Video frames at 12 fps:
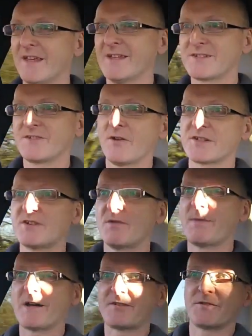It's not so
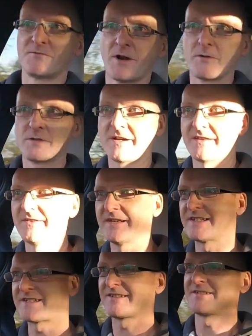bad on a road like
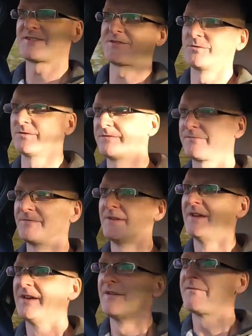this, that's sort of
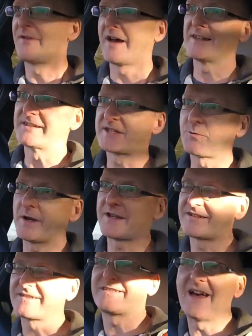fairly quick
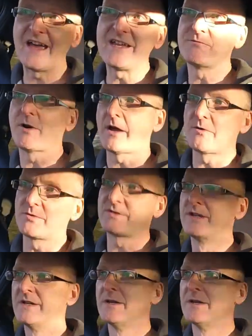A road,